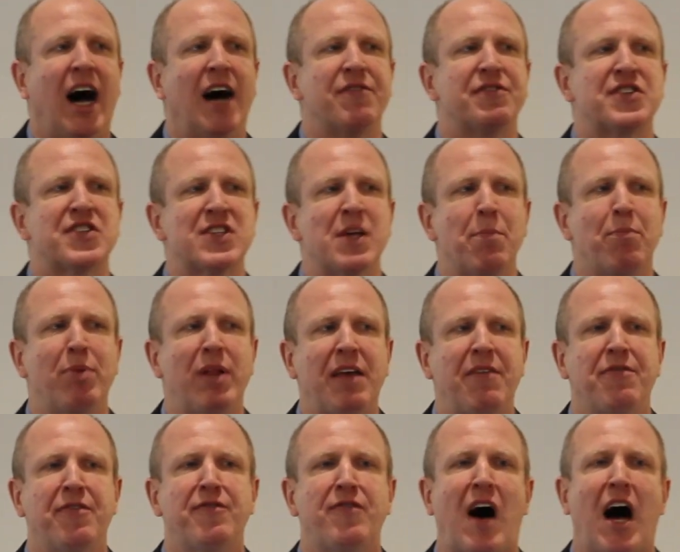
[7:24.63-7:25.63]
of
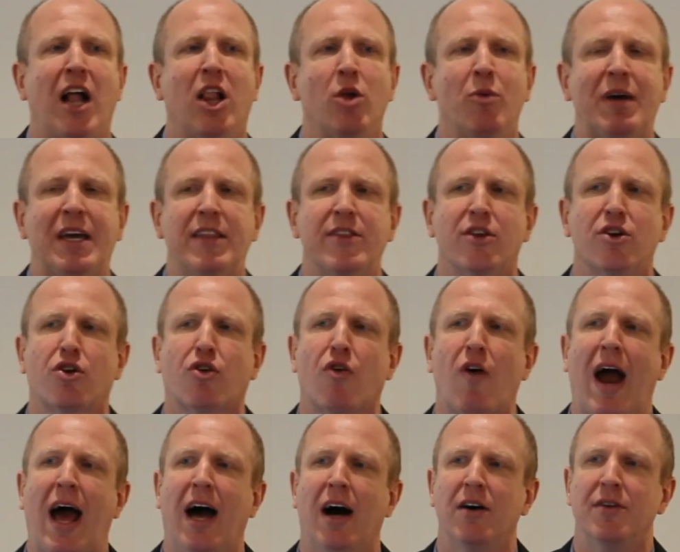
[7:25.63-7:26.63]
simply following the
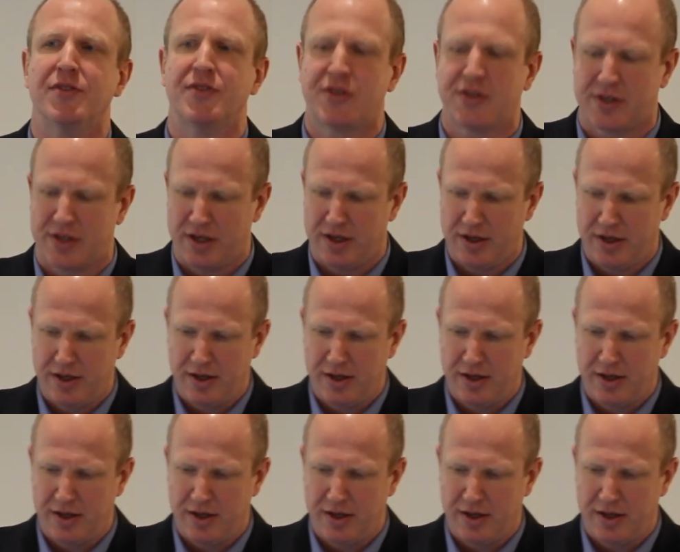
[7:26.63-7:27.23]
crowds.